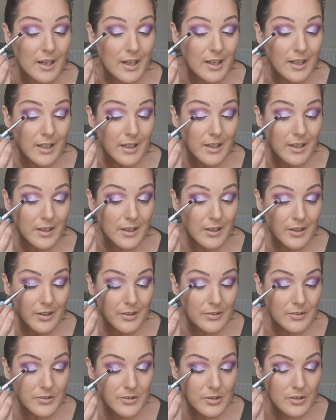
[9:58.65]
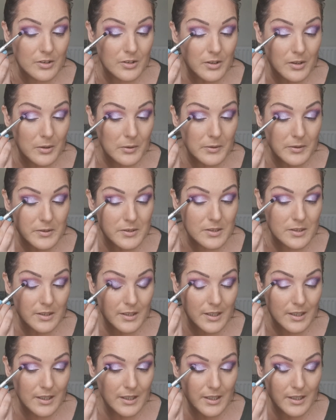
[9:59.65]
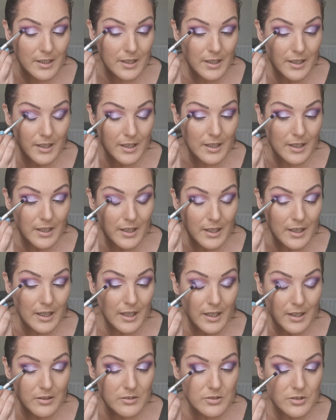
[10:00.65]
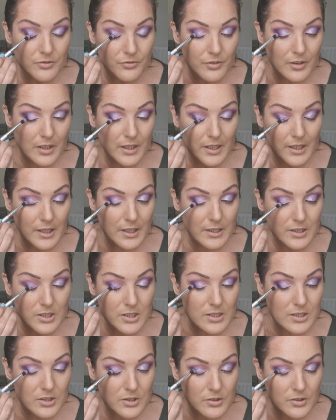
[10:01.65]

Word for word: and go into the outer V here just